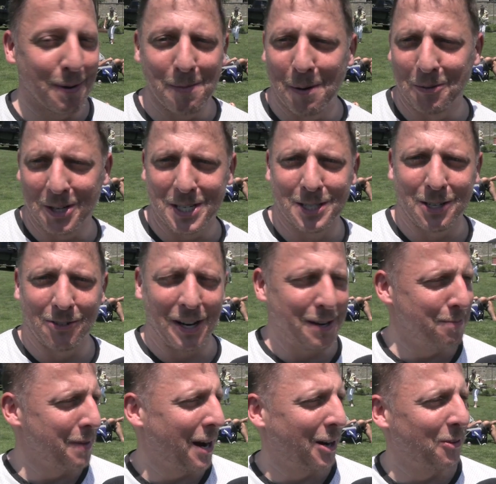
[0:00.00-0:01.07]
My mom does
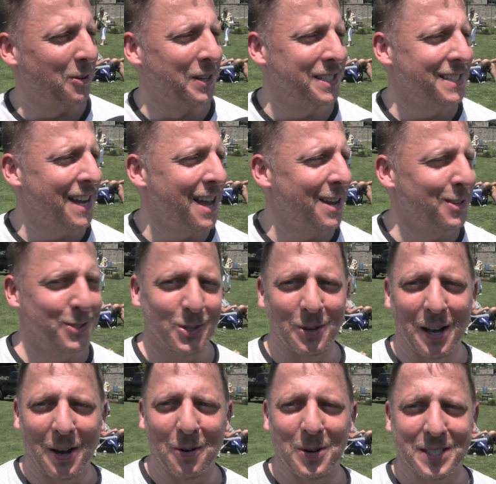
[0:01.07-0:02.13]
great macaroni salad, so
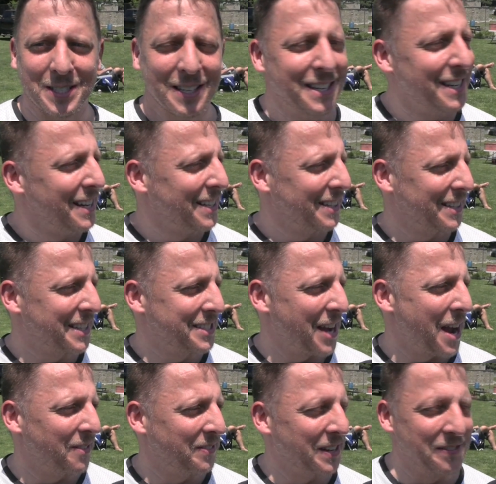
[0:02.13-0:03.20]
I always
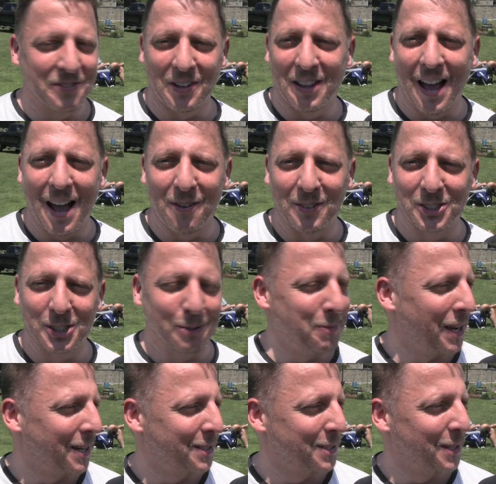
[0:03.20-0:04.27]
dive in for that when she
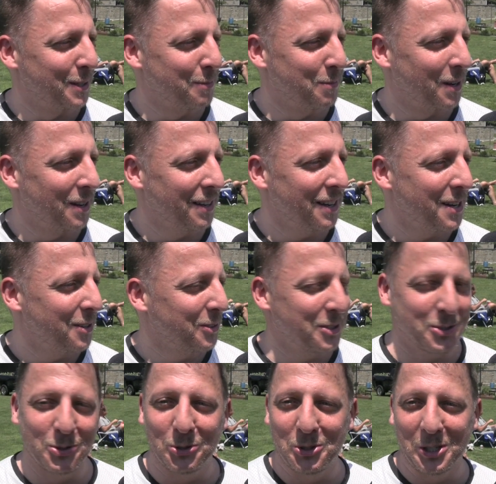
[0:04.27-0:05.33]
makes it. But you know,
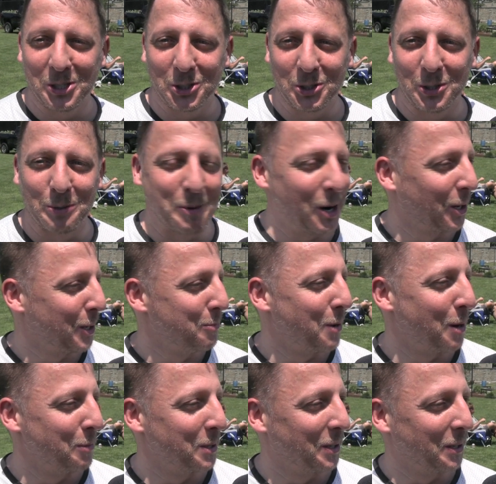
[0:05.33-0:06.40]
it's traditional American
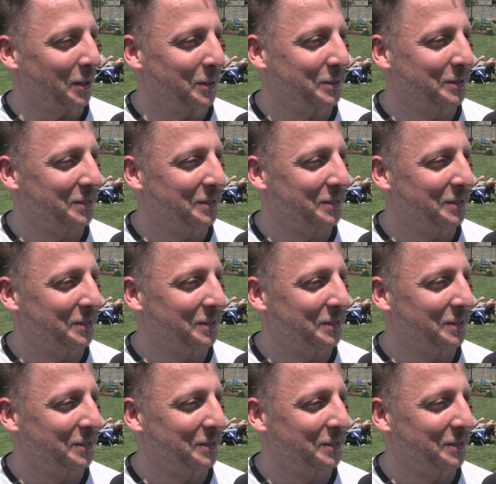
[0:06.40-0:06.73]
barbecue.